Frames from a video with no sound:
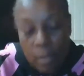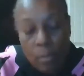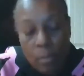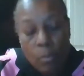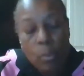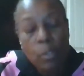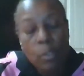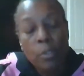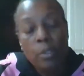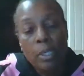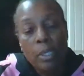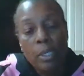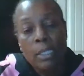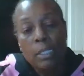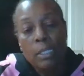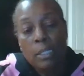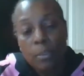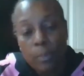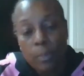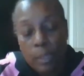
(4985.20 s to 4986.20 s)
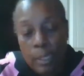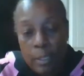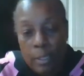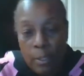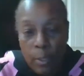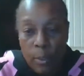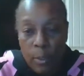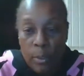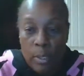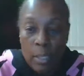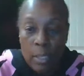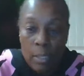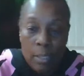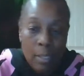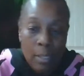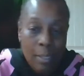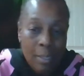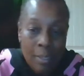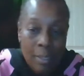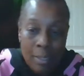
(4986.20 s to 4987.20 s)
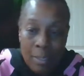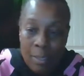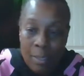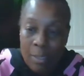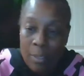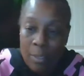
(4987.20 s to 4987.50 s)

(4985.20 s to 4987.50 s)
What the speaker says: when you're unequally yoked, it